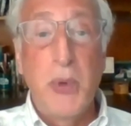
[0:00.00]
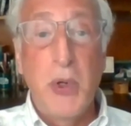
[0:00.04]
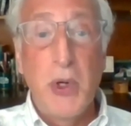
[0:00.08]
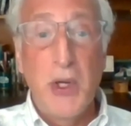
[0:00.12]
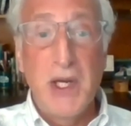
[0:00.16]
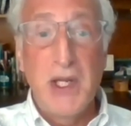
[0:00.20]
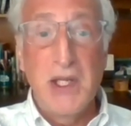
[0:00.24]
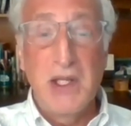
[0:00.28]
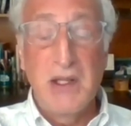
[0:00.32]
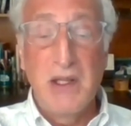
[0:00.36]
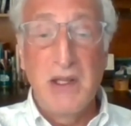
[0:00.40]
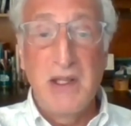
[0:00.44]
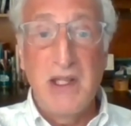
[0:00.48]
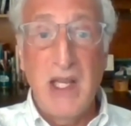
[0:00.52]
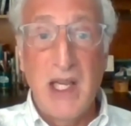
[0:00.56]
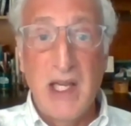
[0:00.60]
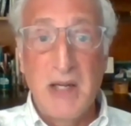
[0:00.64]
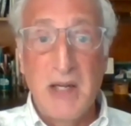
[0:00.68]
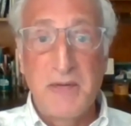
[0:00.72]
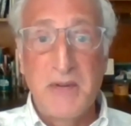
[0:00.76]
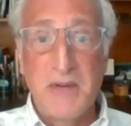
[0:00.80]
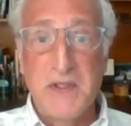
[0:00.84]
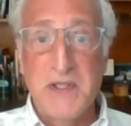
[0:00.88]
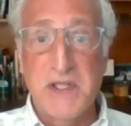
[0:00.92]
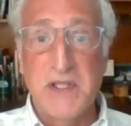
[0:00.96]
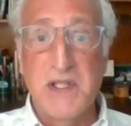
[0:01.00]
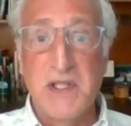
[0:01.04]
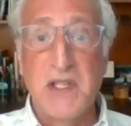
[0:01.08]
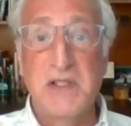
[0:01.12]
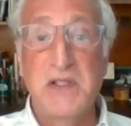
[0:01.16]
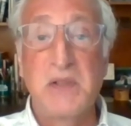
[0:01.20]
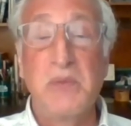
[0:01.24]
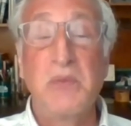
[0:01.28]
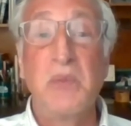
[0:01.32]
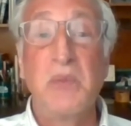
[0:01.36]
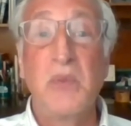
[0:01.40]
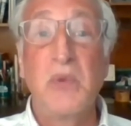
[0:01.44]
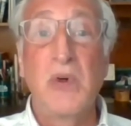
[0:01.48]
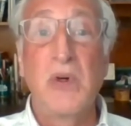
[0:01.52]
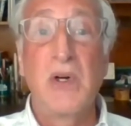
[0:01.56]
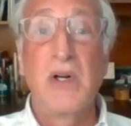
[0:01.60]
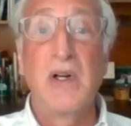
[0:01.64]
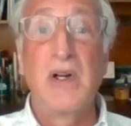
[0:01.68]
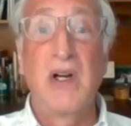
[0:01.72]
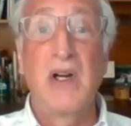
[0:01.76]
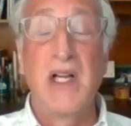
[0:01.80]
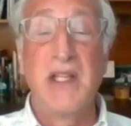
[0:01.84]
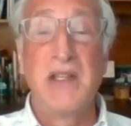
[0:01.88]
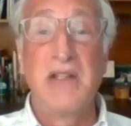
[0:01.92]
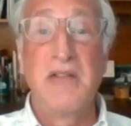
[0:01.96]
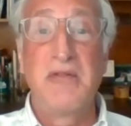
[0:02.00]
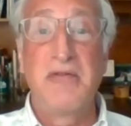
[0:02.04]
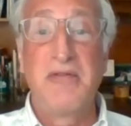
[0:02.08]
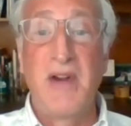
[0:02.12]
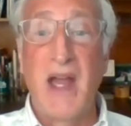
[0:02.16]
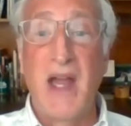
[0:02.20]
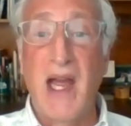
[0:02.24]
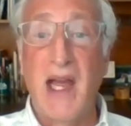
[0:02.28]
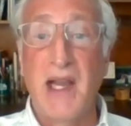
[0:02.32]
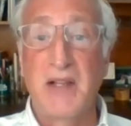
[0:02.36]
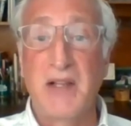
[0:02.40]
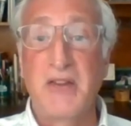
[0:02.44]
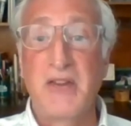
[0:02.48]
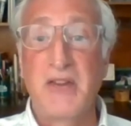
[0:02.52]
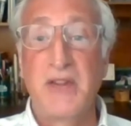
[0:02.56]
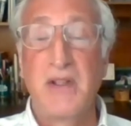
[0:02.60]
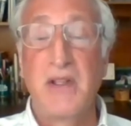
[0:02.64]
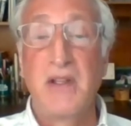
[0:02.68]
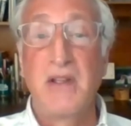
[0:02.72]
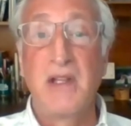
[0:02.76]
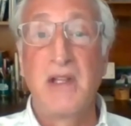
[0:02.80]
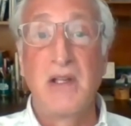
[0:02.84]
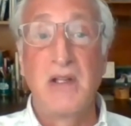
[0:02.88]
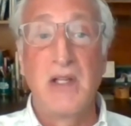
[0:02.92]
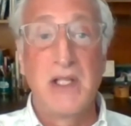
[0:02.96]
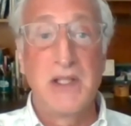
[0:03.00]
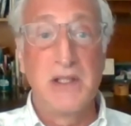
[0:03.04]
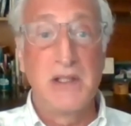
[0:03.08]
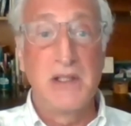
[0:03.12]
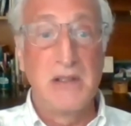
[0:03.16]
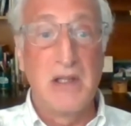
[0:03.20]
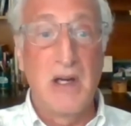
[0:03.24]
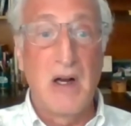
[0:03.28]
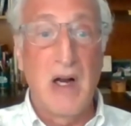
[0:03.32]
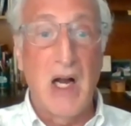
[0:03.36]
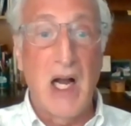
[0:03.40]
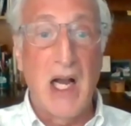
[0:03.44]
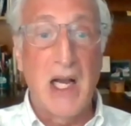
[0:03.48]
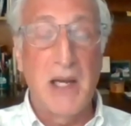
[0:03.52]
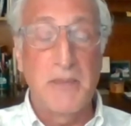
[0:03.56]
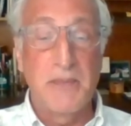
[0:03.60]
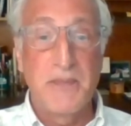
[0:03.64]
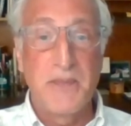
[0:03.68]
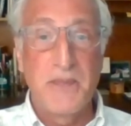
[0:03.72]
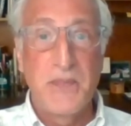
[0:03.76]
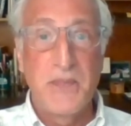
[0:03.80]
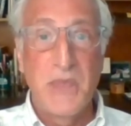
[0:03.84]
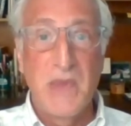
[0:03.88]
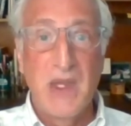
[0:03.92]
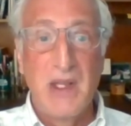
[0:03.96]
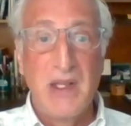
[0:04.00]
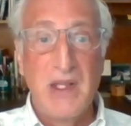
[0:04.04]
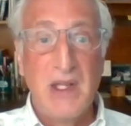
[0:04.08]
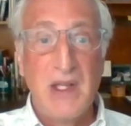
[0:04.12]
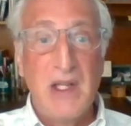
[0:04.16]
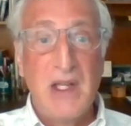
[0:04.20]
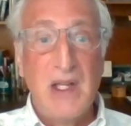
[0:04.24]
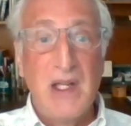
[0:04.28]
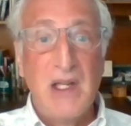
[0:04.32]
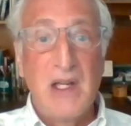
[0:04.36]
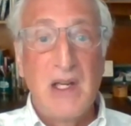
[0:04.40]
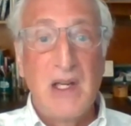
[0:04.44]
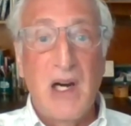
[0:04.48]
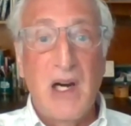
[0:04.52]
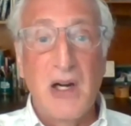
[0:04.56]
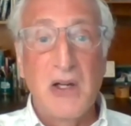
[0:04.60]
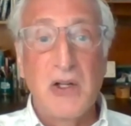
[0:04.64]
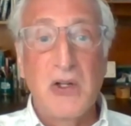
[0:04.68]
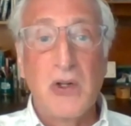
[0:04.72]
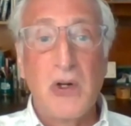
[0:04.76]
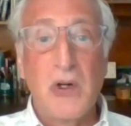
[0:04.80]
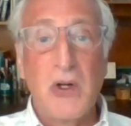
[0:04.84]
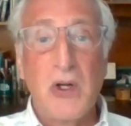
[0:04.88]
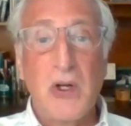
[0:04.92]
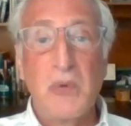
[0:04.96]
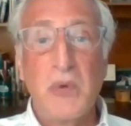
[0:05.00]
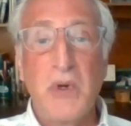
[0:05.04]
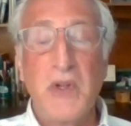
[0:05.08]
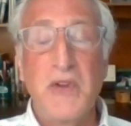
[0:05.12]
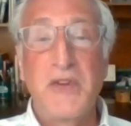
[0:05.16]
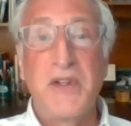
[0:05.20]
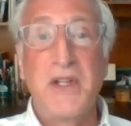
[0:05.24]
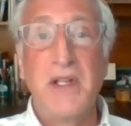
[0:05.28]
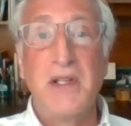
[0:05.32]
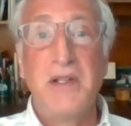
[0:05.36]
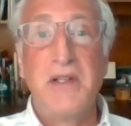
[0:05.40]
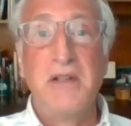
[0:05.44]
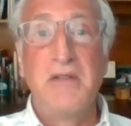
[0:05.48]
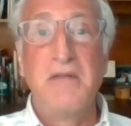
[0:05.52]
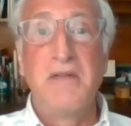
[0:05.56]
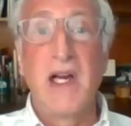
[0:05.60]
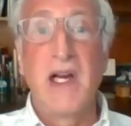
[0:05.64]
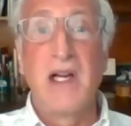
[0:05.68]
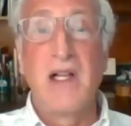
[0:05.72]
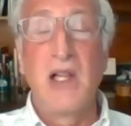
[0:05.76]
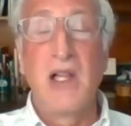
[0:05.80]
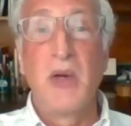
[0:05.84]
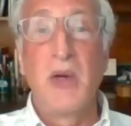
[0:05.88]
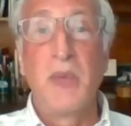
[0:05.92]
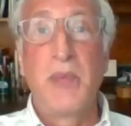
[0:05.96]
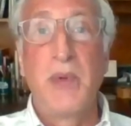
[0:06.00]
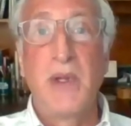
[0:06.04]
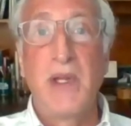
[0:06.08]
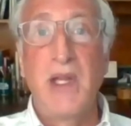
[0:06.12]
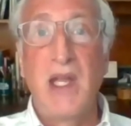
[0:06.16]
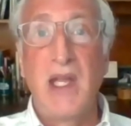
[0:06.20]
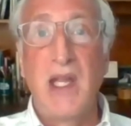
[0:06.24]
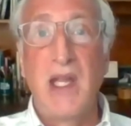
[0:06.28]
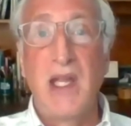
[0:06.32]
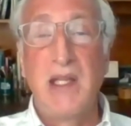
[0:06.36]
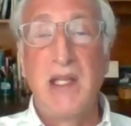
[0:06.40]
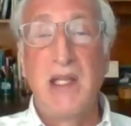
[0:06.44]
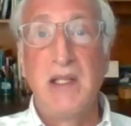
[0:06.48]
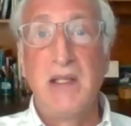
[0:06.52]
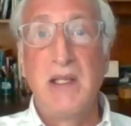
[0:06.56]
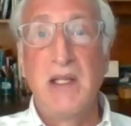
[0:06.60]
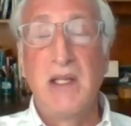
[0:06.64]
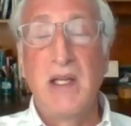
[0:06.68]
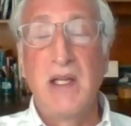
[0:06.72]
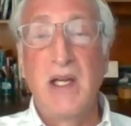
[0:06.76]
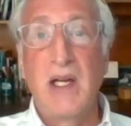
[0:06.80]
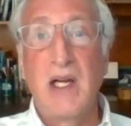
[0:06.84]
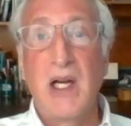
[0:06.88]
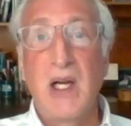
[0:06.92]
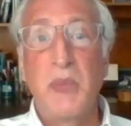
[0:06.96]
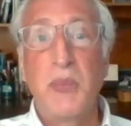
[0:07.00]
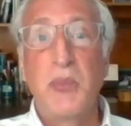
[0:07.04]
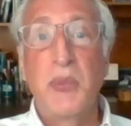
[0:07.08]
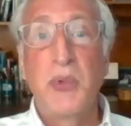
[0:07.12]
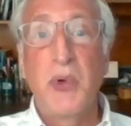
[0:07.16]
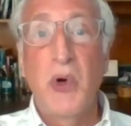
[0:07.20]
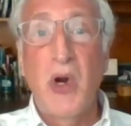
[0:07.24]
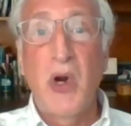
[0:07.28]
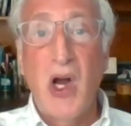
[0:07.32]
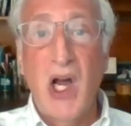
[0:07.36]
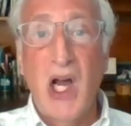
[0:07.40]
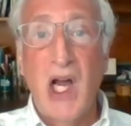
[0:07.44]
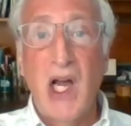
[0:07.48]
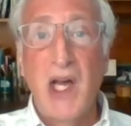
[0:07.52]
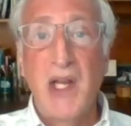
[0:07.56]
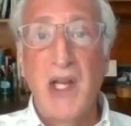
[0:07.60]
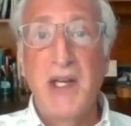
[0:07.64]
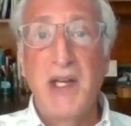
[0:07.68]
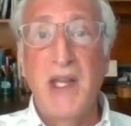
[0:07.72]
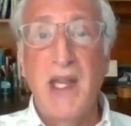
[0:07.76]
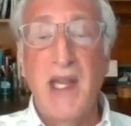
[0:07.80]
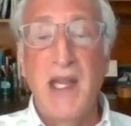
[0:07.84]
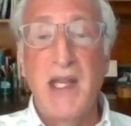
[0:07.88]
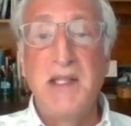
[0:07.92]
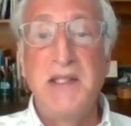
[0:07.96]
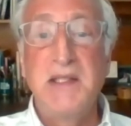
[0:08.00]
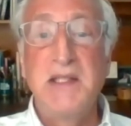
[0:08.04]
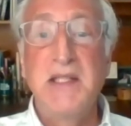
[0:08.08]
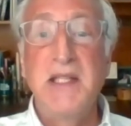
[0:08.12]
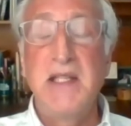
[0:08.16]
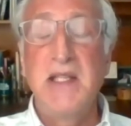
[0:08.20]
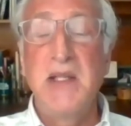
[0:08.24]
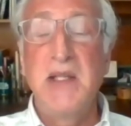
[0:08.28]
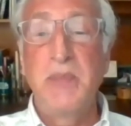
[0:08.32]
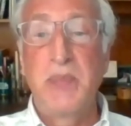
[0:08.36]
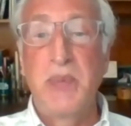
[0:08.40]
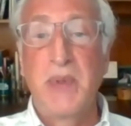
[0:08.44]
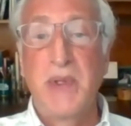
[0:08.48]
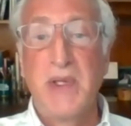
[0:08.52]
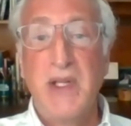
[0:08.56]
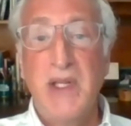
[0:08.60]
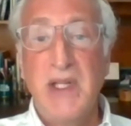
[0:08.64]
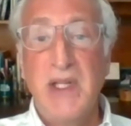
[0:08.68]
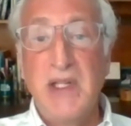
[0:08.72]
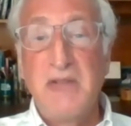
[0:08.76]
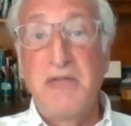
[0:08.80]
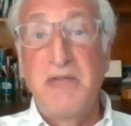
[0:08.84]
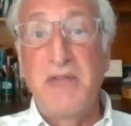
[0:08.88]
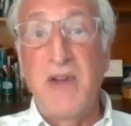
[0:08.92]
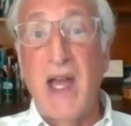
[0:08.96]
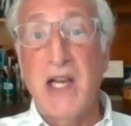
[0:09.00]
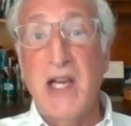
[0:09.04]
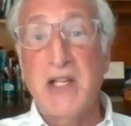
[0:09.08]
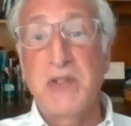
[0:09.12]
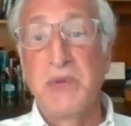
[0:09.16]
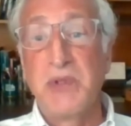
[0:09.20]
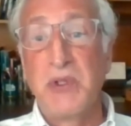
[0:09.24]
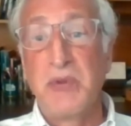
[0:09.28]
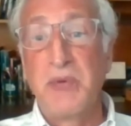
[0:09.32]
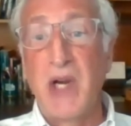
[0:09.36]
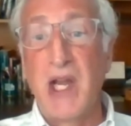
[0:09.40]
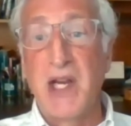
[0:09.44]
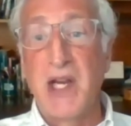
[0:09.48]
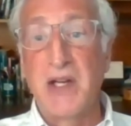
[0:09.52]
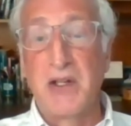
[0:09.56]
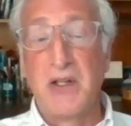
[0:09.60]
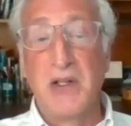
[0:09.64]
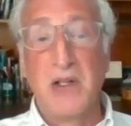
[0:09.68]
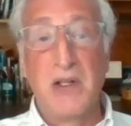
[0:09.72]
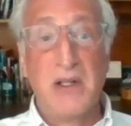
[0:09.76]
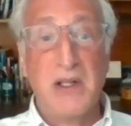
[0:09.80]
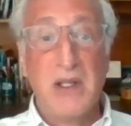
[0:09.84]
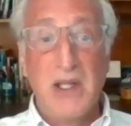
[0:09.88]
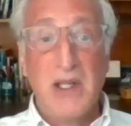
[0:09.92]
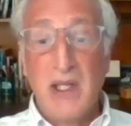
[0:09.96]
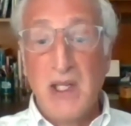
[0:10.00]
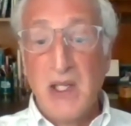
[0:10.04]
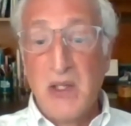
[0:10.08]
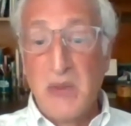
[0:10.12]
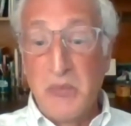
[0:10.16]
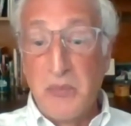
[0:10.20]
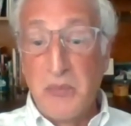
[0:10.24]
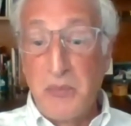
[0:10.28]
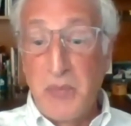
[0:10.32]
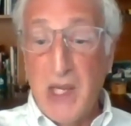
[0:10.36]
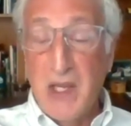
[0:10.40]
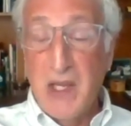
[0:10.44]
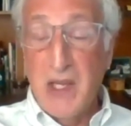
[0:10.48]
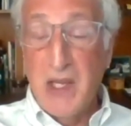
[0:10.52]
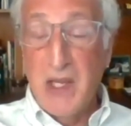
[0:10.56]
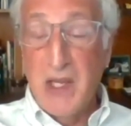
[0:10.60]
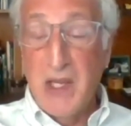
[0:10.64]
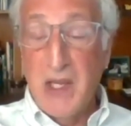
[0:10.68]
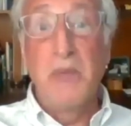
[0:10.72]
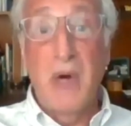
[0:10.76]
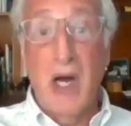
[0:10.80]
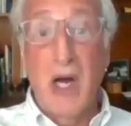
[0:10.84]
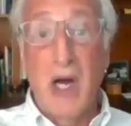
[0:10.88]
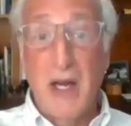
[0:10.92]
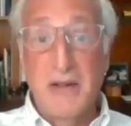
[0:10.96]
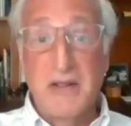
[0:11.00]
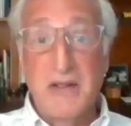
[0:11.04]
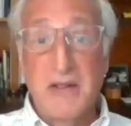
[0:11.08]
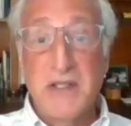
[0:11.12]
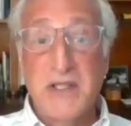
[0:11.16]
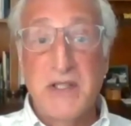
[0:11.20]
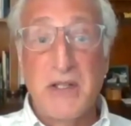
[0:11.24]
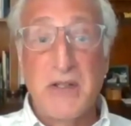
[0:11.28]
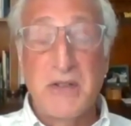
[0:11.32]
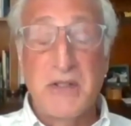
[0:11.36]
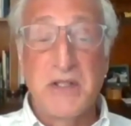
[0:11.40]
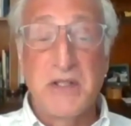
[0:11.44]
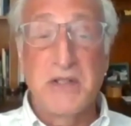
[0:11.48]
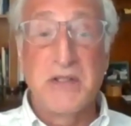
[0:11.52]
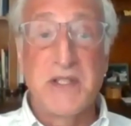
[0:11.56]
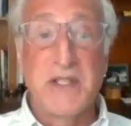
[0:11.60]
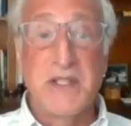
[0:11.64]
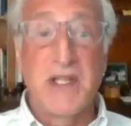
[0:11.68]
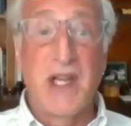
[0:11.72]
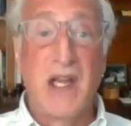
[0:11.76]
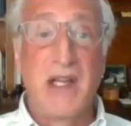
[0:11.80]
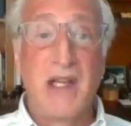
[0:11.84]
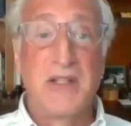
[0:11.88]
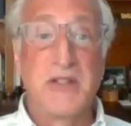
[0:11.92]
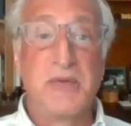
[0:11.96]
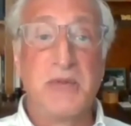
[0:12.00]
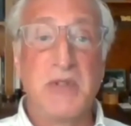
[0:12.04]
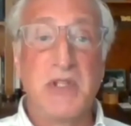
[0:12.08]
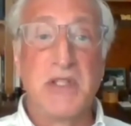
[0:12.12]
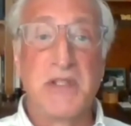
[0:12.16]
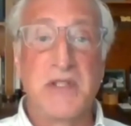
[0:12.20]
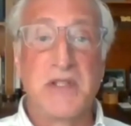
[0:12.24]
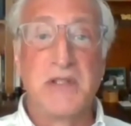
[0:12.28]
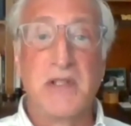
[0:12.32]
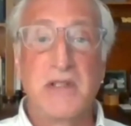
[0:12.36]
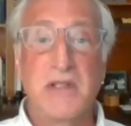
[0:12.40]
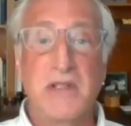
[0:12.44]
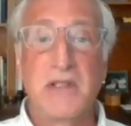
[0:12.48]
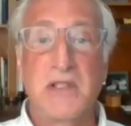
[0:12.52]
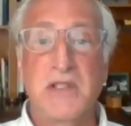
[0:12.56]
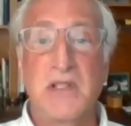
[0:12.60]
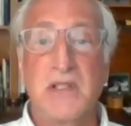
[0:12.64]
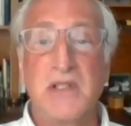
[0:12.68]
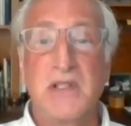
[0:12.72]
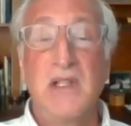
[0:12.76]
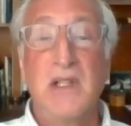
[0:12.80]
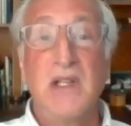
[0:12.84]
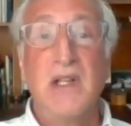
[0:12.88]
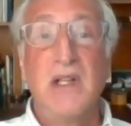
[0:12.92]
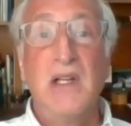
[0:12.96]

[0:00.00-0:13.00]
putting the emphasis more on the facts than on the law. Our goal was to develop a broad and deep factual record based on modern social science research.